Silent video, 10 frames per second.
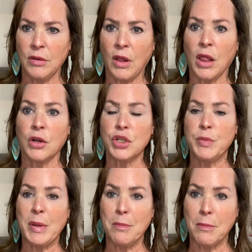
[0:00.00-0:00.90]
Learn to
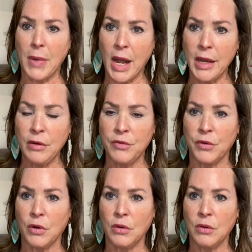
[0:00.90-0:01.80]
be
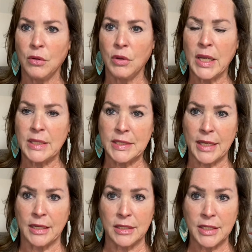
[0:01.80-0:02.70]
mindful and
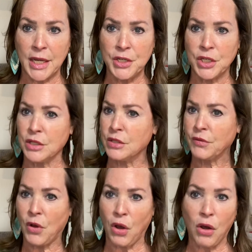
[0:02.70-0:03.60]
set intentions of
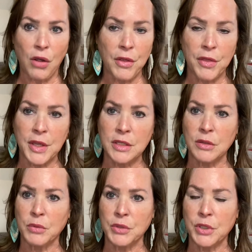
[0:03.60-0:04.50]
all the things that
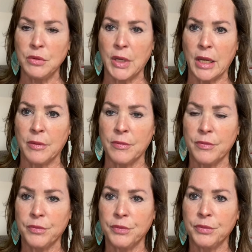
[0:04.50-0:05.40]
we're doing.
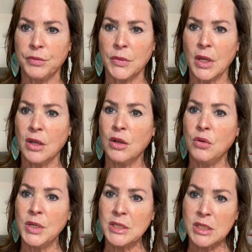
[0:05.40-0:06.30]

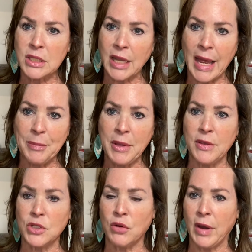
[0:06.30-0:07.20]
Quit slapping
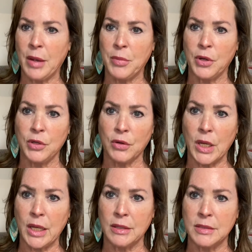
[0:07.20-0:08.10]
this crap on your
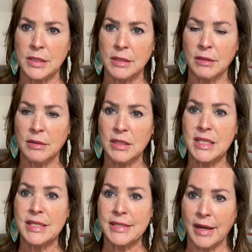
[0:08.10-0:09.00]
kids.
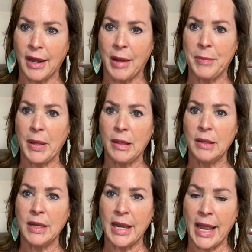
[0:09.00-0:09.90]
Stop
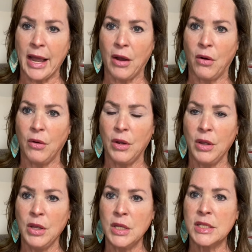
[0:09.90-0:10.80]
now.
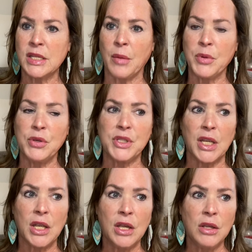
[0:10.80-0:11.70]
Stop
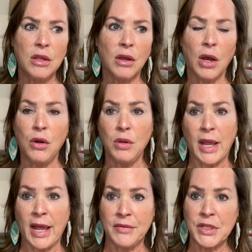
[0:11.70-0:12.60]
using,
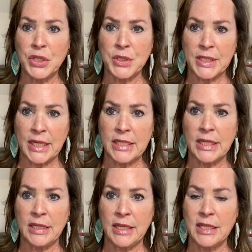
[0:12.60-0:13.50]
lavender
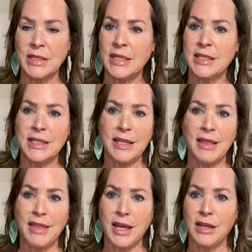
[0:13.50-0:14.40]
scented this. It's
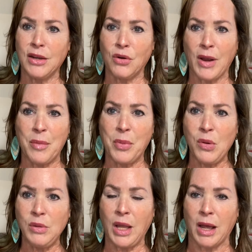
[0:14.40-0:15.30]
synthetic
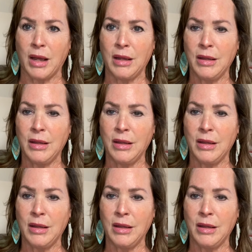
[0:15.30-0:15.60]
crapola.